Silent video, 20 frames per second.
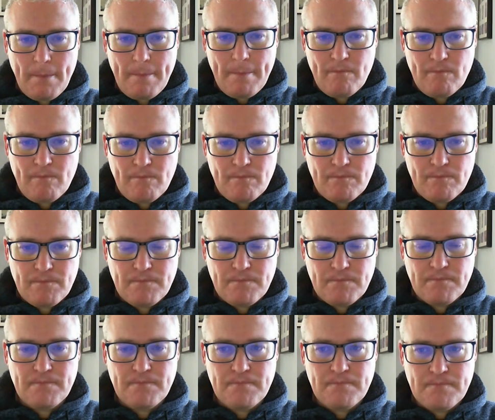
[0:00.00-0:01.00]

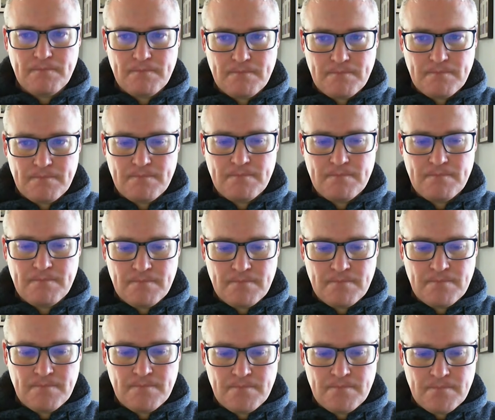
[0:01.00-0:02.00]

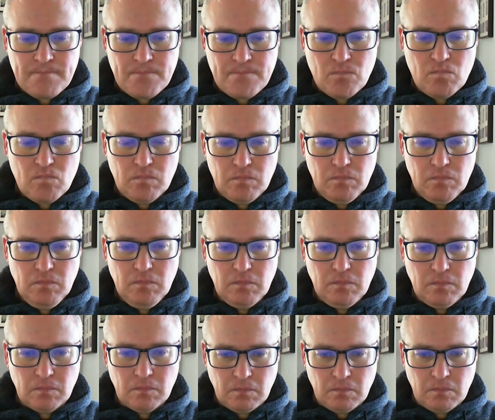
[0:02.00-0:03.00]

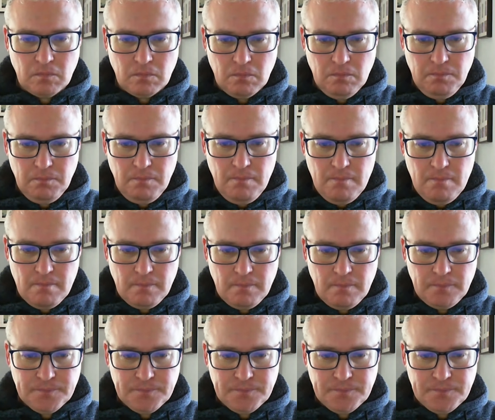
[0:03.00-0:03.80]
No words are spoken by the person on screen.